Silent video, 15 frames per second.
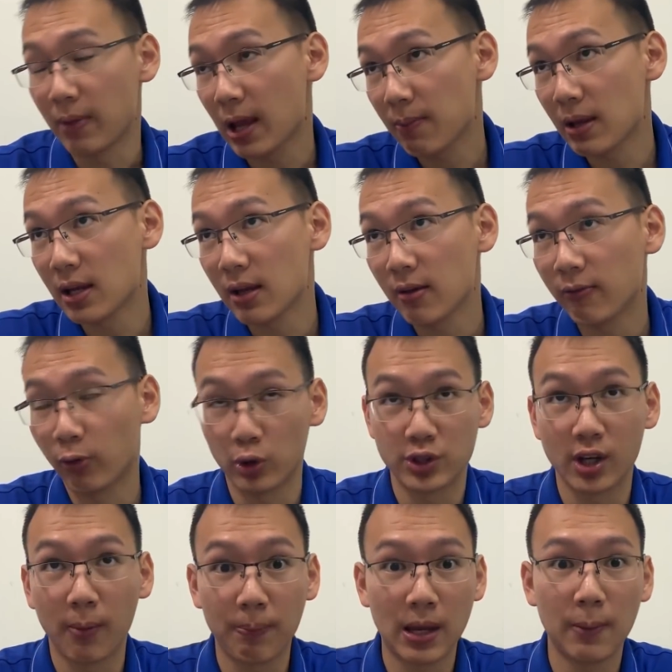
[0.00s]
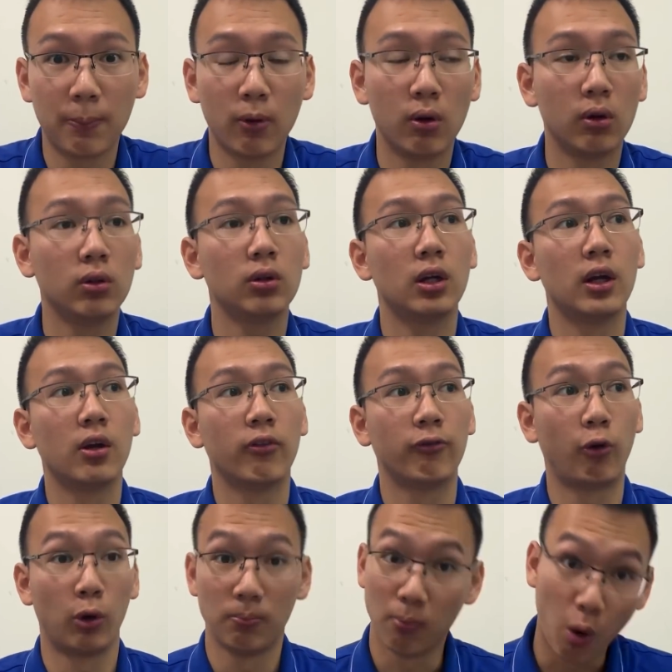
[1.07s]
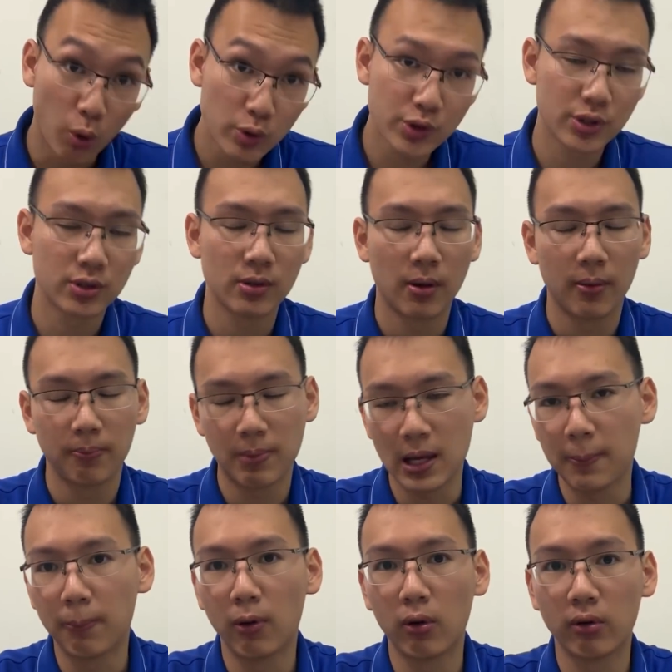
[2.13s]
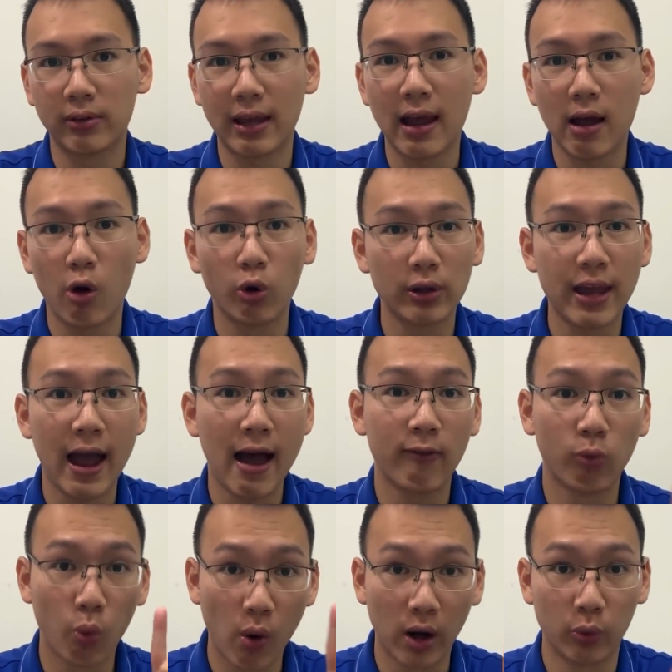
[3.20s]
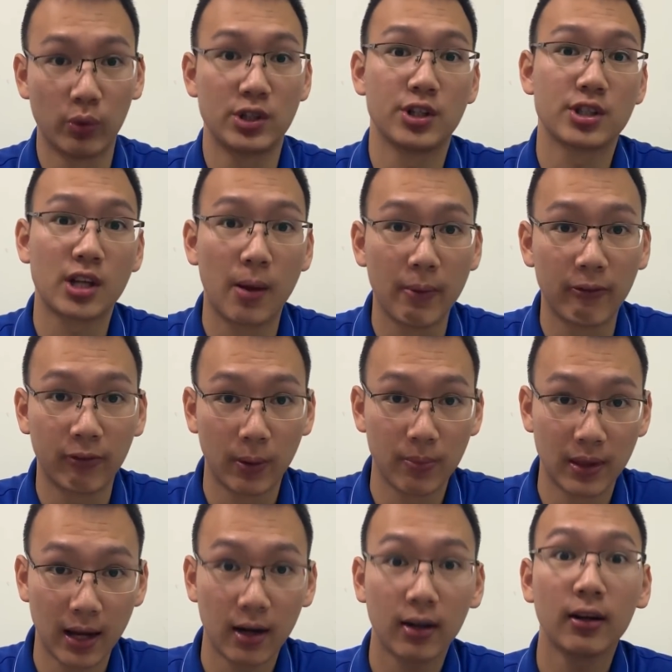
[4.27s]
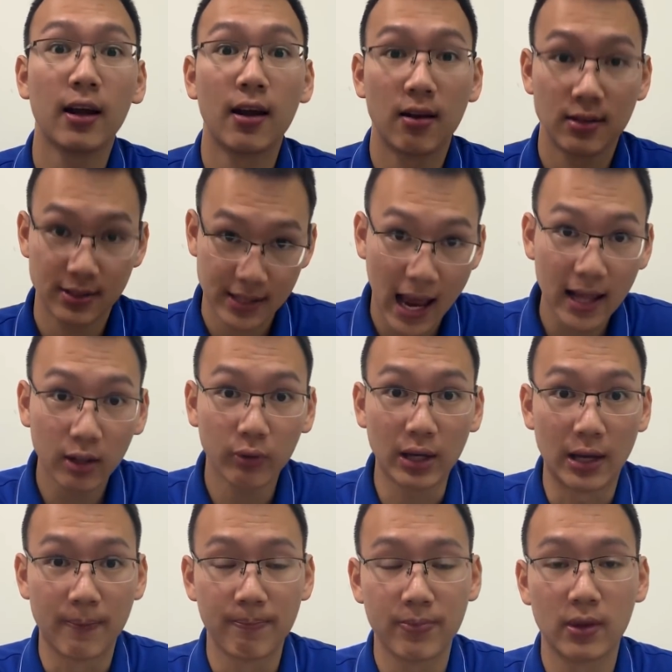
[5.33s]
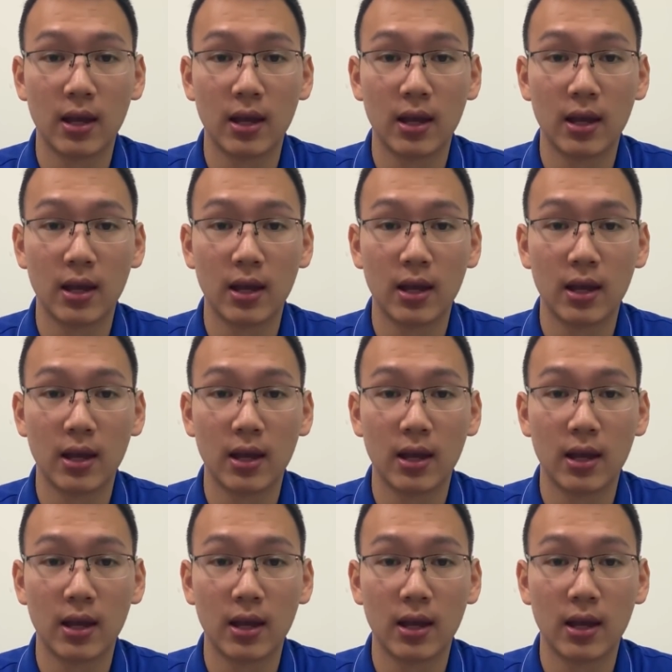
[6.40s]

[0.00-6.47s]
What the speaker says: Maybe for some people, for most people, they only have one, which is coming from their salary.